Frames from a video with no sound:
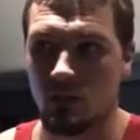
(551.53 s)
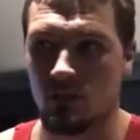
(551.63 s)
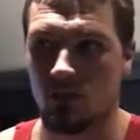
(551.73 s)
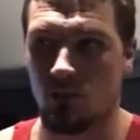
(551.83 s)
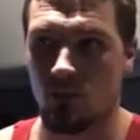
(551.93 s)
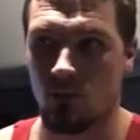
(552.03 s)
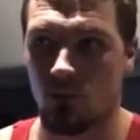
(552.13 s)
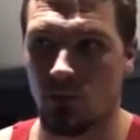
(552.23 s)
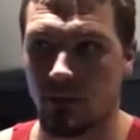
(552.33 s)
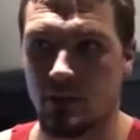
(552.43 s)

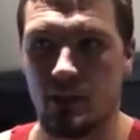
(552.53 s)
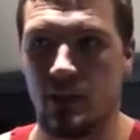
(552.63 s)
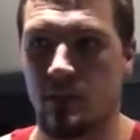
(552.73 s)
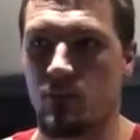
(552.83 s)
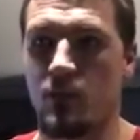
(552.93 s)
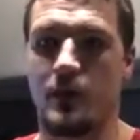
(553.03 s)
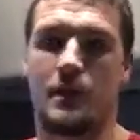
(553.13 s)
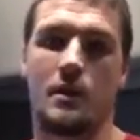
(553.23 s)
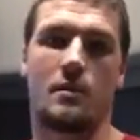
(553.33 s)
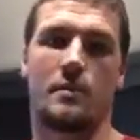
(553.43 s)
So let's say I'm
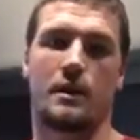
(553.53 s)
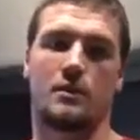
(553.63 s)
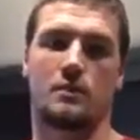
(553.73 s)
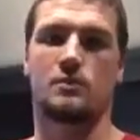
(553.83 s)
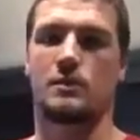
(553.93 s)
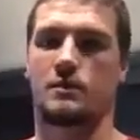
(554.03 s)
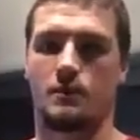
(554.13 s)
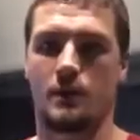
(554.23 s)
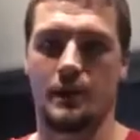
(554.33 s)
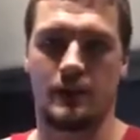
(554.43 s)
running all my loads in
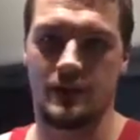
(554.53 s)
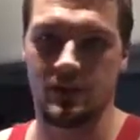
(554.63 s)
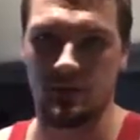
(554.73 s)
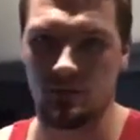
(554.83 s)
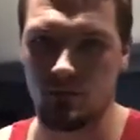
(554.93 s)
one area,